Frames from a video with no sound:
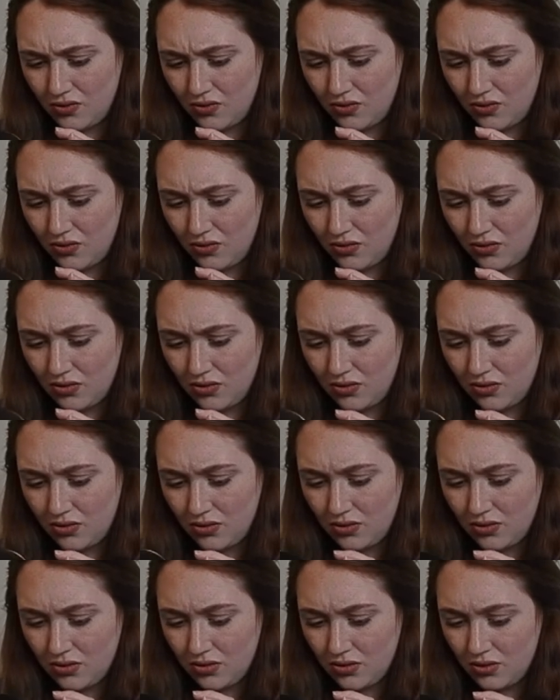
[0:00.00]

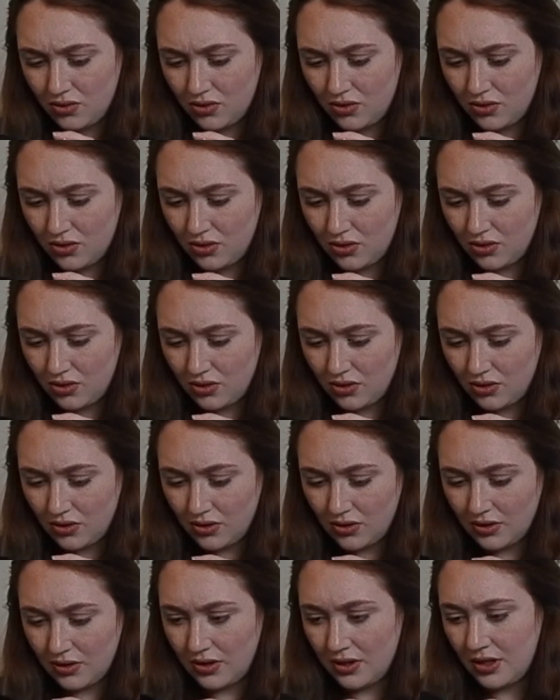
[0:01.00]

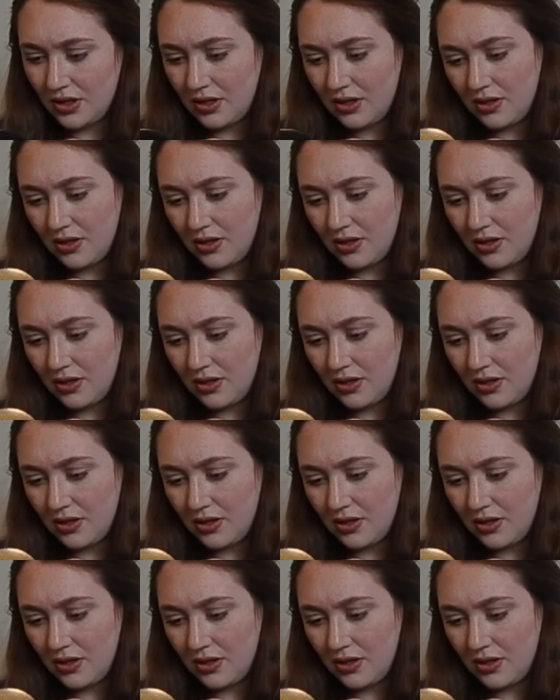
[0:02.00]
(silence)